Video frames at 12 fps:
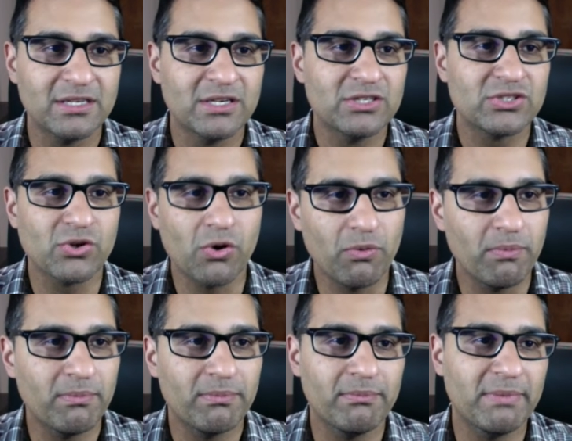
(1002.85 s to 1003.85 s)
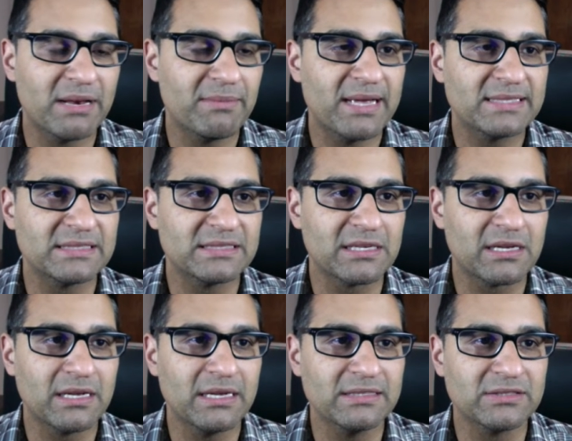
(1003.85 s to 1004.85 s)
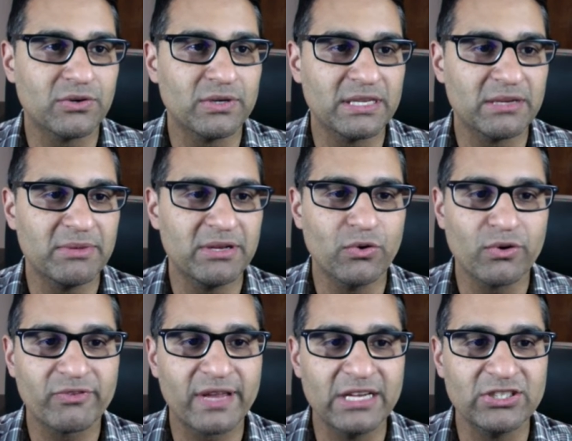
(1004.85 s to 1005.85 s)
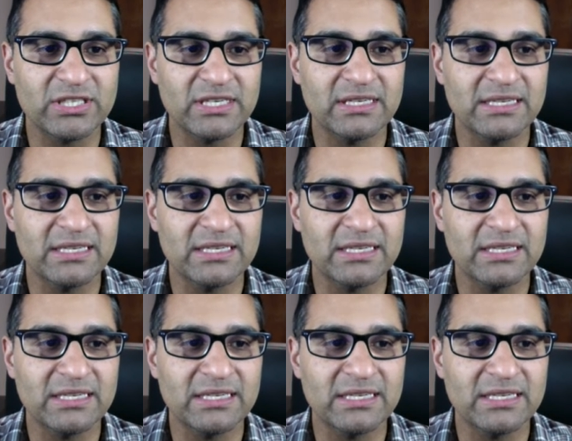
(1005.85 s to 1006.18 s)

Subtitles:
So MetaMask is going to give me a notification.